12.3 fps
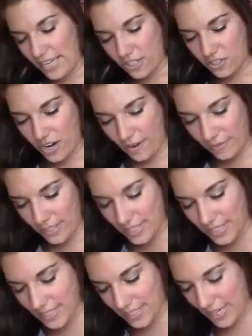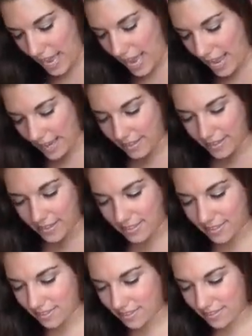he can travel in
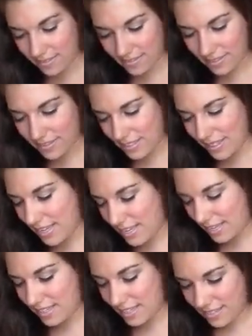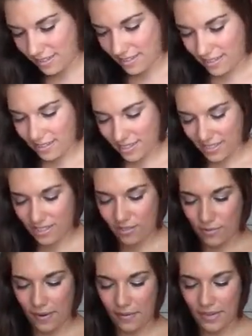style. Oh, this
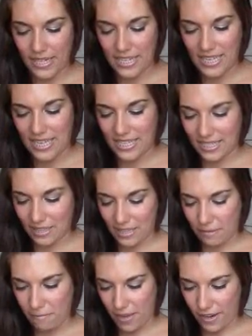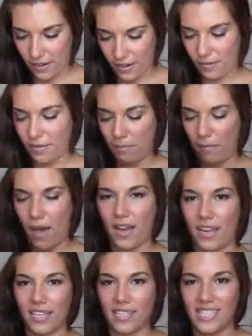is what I want. He needed something bigger with
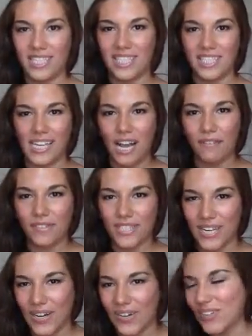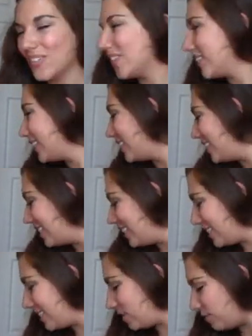pockets and stuff, so
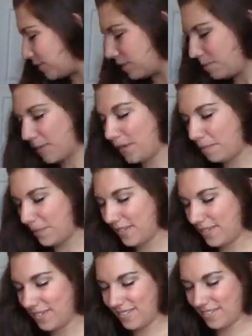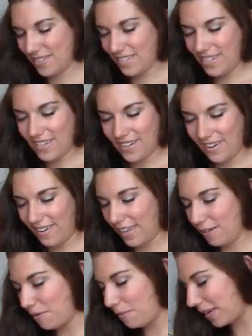this is for the puppy.
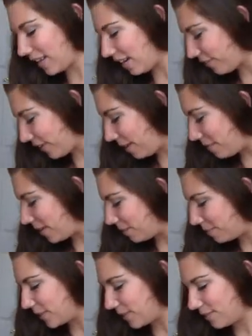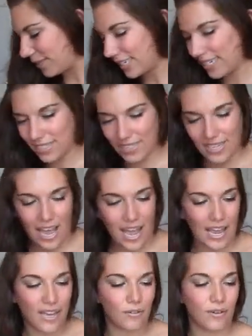Okay, when we get off camera, I'll put you in it.
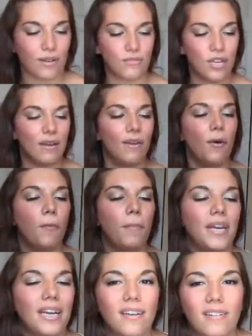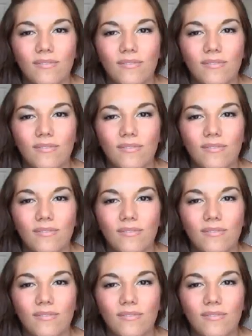I don't have time to open